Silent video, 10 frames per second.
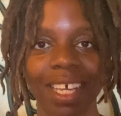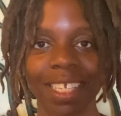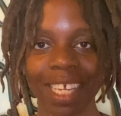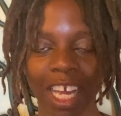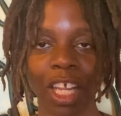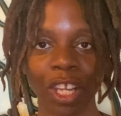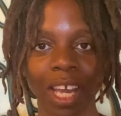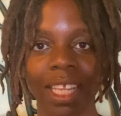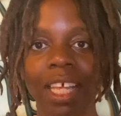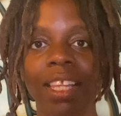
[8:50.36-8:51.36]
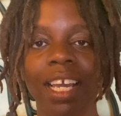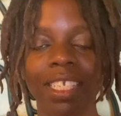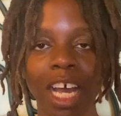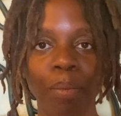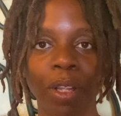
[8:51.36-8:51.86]
Take a look at the link
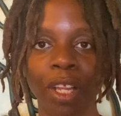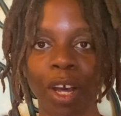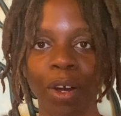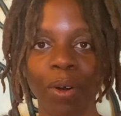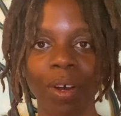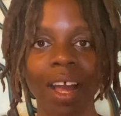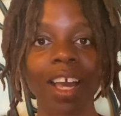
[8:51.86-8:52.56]
down below.